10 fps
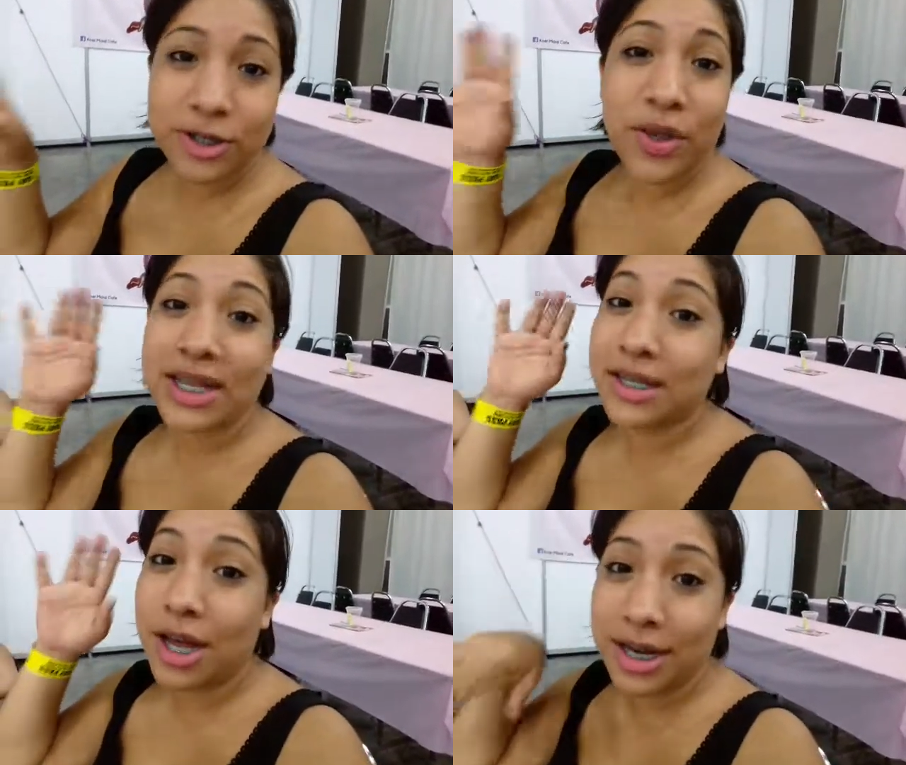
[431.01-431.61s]
so
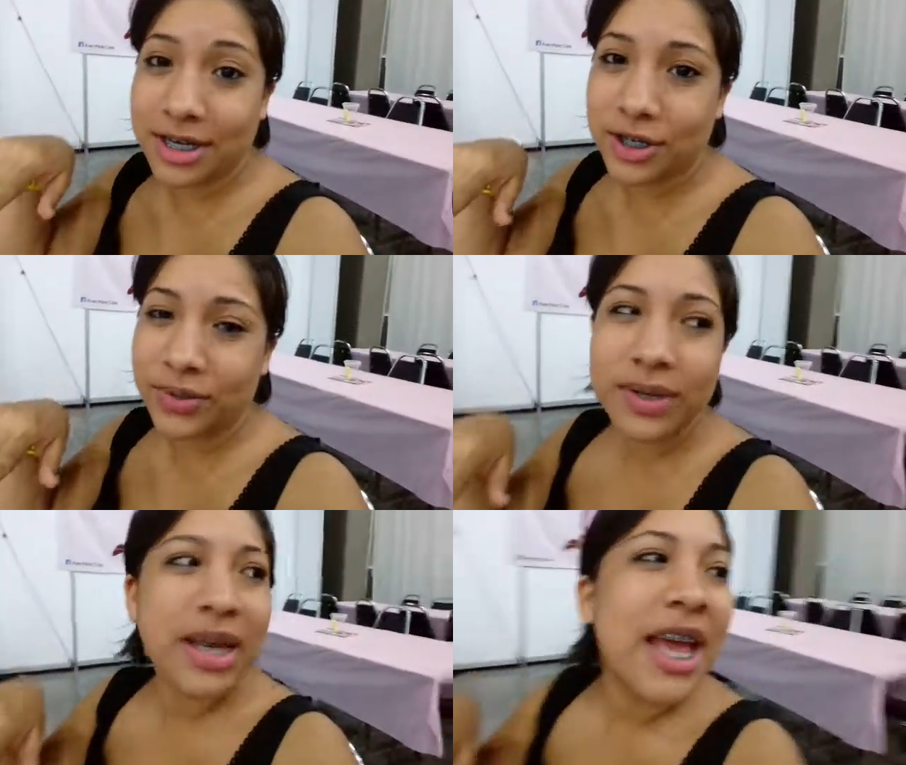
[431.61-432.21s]
that's not an issue.
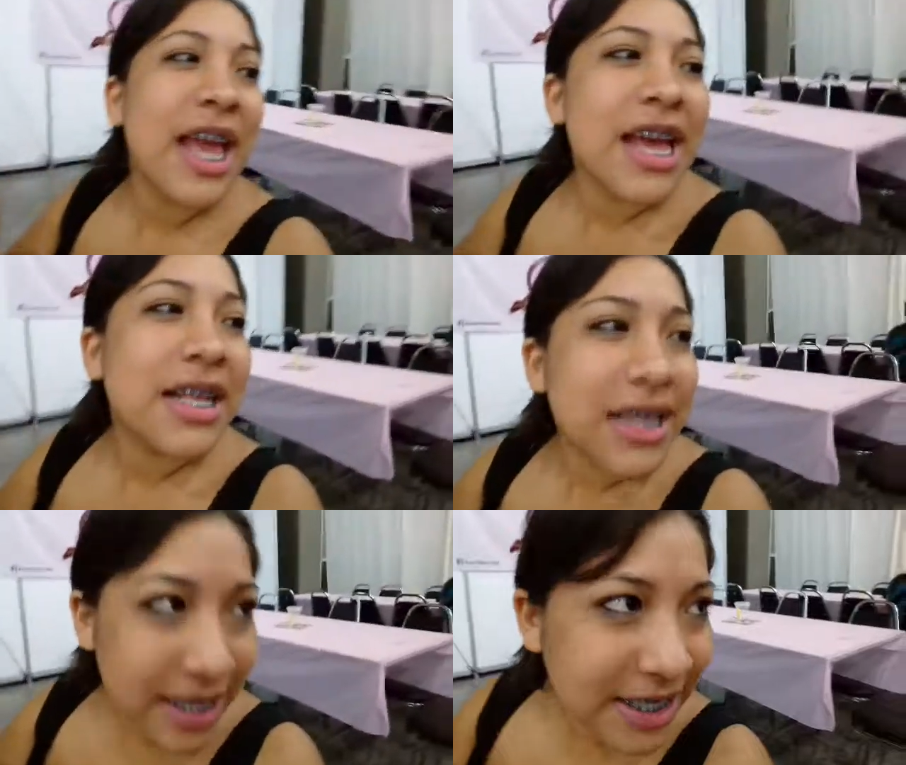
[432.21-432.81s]

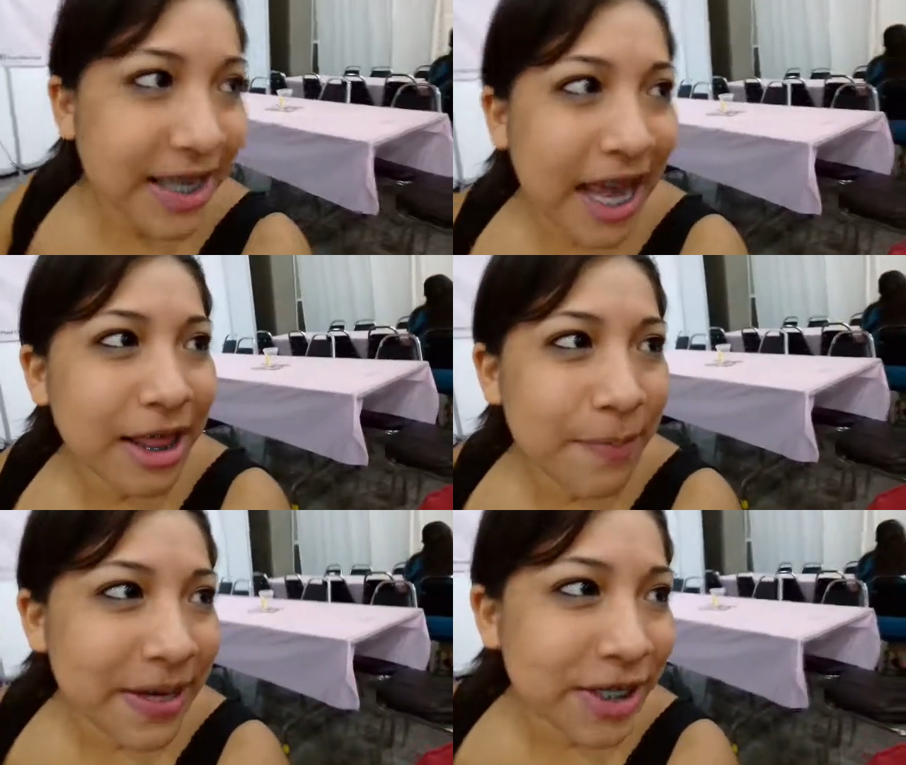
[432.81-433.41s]
Get the